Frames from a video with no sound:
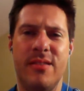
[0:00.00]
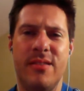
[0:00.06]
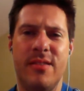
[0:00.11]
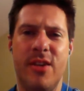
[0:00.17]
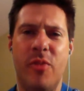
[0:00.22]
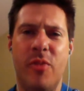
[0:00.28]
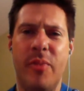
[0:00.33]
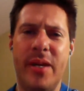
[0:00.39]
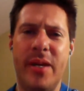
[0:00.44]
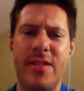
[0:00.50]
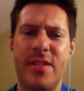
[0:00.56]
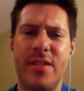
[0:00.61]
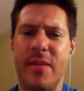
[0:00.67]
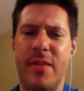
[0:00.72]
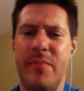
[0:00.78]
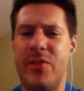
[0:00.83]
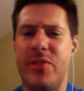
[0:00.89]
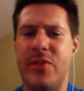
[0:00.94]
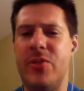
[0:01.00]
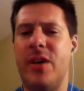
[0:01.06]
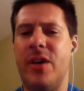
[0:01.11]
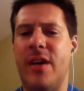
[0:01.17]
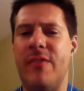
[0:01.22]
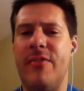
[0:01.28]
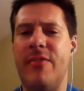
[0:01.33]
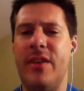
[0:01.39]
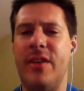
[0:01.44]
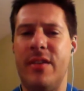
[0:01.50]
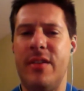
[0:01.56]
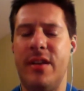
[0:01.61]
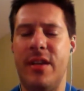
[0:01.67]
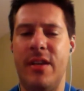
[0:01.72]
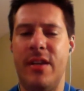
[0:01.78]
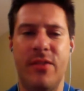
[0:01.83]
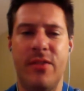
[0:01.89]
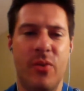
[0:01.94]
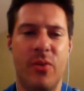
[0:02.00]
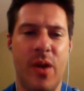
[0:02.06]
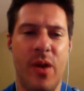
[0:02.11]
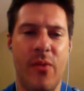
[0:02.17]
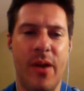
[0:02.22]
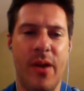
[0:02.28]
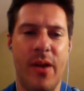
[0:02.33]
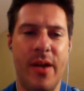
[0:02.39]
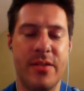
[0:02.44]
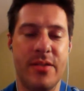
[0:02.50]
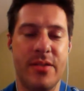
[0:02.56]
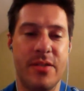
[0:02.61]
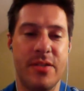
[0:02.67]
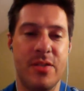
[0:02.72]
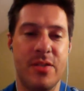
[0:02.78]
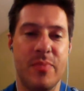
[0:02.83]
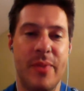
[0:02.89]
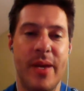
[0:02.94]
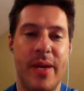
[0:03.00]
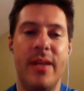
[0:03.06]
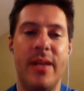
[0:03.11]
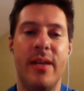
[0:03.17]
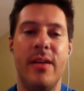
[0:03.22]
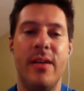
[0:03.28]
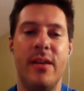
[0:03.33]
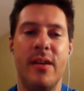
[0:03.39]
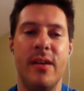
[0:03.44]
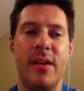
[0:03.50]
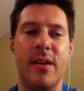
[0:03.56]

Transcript: nobody seems too confident that even though Ray Rice is suspended,